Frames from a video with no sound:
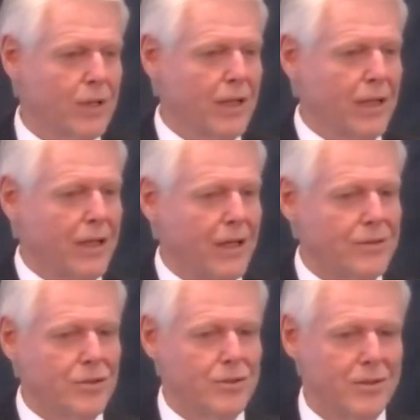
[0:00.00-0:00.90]
I'll just do
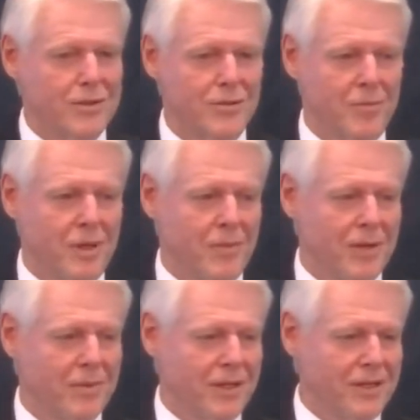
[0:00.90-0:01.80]
this from memory
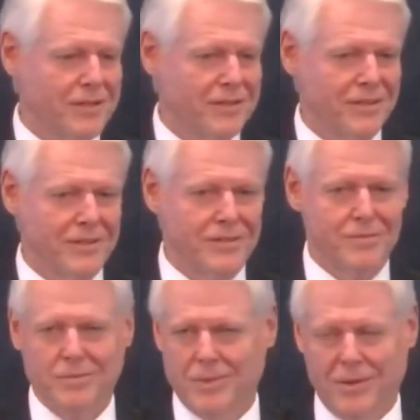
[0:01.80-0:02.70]
because it's one
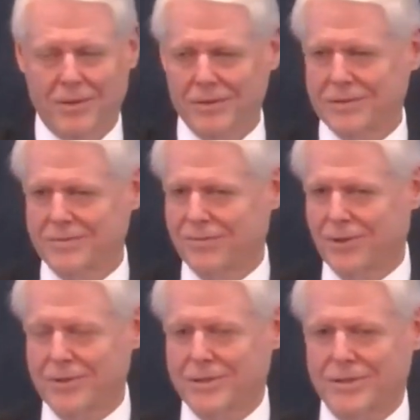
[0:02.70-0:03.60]
of those
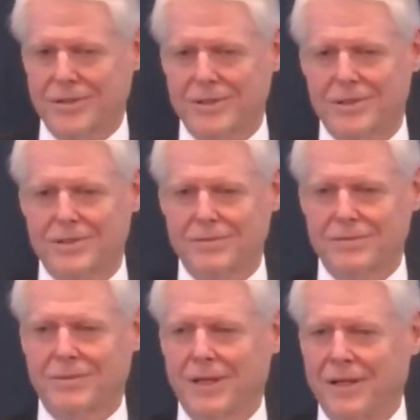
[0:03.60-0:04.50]
verses. It's,
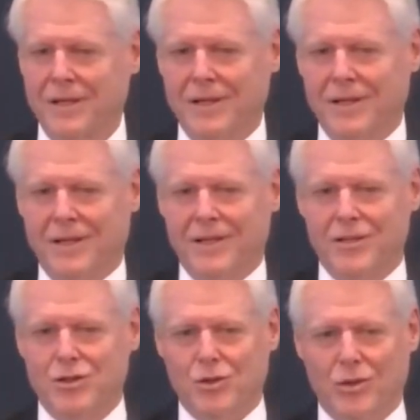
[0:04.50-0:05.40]
it's
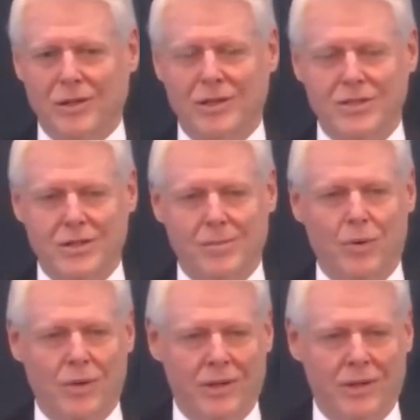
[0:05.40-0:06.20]
shortness to the point.